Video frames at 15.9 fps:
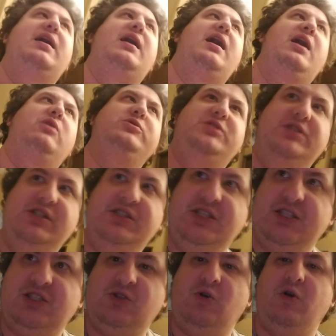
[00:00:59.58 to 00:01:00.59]
I was in a
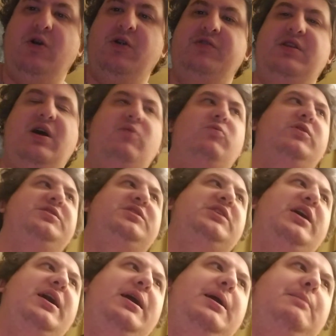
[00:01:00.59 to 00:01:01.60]
Discord that was
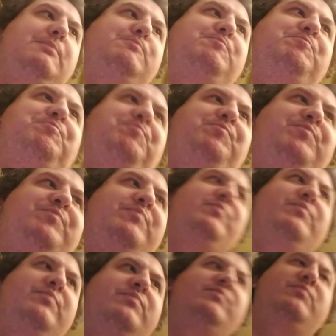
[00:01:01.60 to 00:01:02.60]
a.
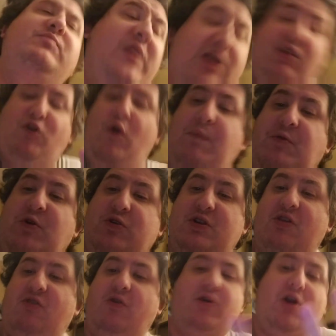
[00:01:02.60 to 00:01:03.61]
It's a crypto
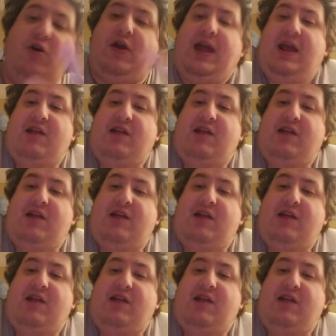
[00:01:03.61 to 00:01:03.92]
Discord, okay?